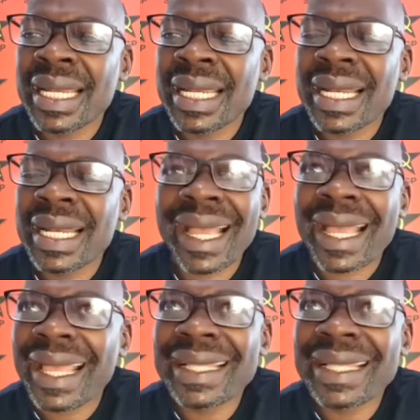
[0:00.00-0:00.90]

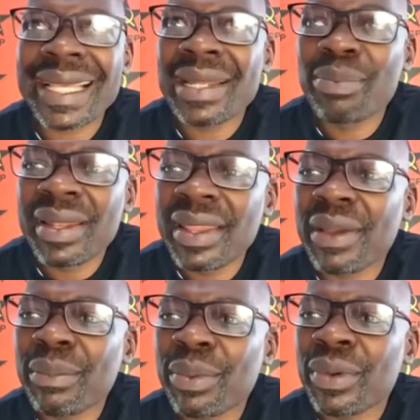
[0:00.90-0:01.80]
it's
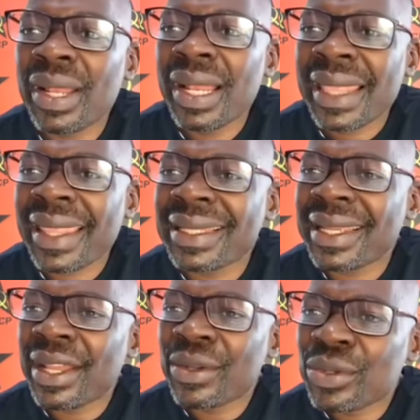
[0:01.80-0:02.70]
unbelievable that
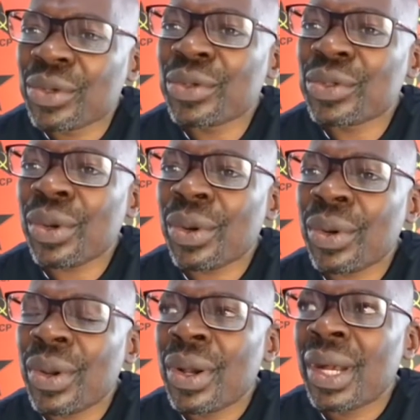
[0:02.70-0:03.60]
they can do
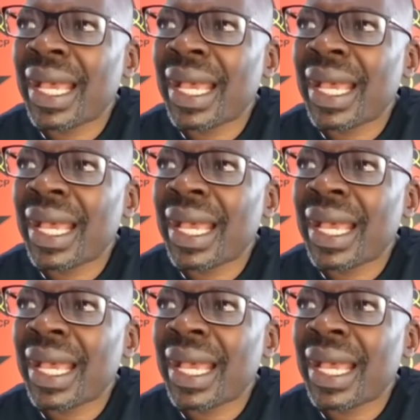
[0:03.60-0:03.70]
so